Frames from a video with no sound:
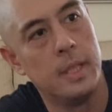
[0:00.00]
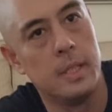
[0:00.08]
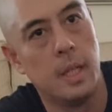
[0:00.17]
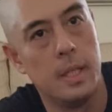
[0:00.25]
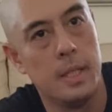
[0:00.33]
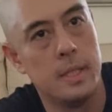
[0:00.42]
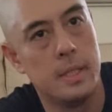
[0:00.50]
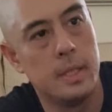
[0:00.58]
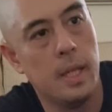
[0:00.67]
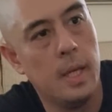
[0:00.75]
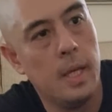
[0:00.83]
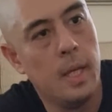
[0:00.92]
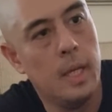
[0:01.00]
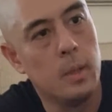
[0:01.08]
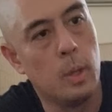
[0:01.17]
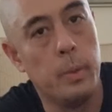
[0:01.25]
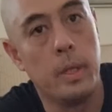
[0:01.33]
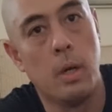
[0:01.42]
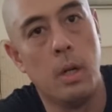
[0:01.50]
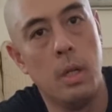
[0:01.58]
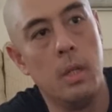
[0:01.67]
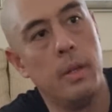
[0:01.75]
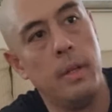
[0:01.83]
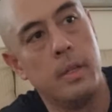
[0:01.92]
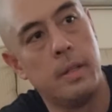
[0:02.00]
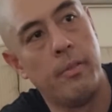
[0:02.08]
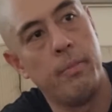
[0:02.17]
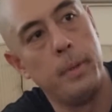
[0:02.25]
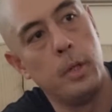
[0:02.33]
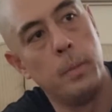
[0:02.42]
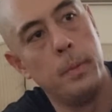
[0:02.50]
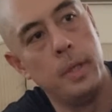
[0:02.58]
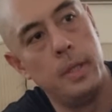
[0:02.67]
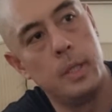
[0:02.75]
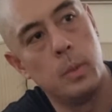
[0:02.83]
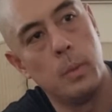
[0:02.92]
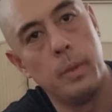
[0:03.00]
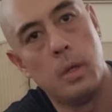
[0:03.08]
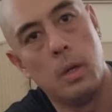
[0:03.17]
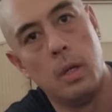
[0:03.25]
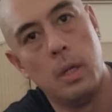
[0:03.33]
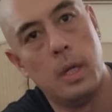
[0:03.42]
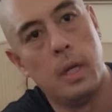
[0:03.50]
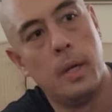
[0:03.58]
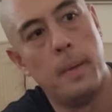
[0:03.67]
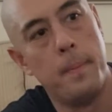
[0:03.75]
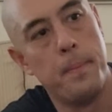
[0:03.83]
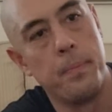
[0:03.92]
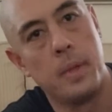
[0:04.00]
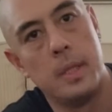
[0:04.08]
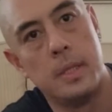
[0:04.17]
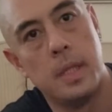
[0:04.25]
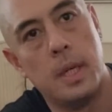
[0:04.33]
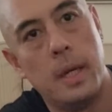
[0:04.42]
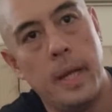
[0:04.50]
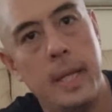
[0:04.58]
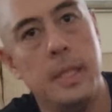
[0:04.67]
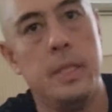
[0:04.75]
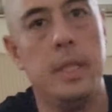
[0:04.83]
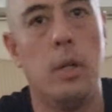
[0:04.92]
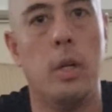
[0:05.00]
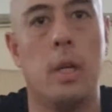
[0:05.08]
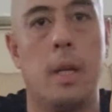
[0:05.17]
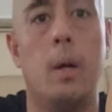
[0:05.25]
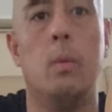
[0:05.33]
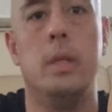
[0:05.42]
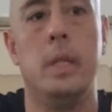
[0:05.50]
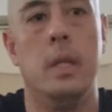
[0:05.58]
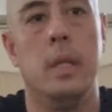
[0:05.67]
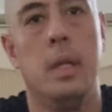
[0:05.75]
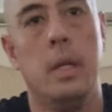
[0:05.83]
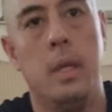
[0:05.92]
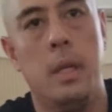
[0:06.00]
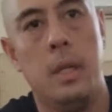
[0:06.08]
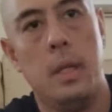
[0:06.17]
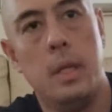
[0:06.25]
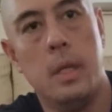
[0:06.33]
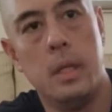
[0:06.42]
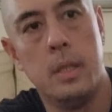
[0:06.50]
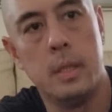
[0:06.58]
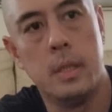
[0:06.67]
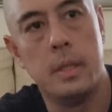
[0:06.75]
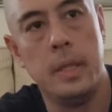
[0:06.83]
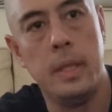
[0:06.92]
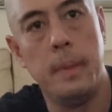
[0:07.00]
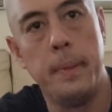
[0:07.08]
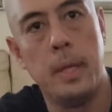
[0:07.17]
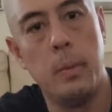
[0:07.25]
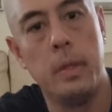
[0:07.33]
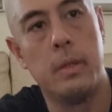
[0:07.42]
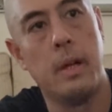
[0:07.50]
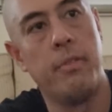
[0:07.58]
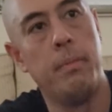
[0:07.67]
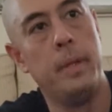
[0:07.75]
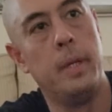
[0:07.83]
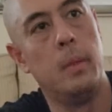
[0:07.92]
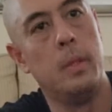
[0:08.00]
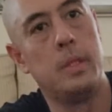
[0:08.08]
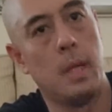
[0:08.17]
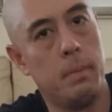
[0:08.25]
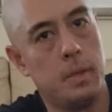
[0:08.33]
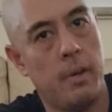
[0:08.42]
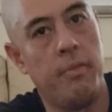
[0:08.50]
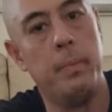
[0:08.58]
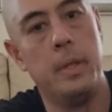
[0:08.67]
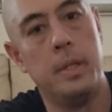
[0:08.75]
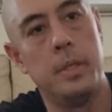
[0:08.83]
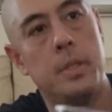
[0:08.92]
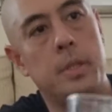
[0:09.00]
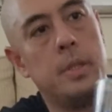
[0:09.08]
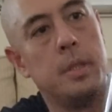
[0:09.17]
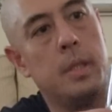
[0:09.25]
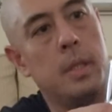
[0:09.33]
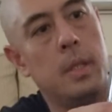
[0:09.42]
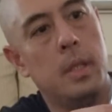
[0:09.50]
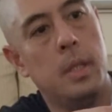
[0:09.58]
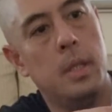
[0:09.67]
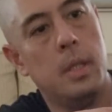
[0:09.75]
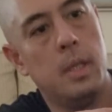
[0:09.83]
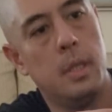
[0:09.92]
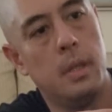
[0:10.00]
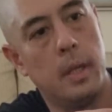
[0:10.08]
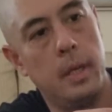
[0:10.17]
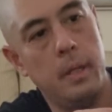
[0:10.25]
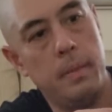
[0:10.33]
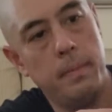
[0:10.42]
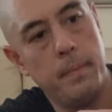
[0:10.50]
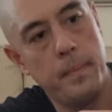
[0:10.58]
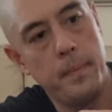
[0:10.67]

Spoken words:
It's not, it's what we call in craft beer communities, what we call, it's hazy or cloudy. See, typical with craft beer, with some craft beers. Okay.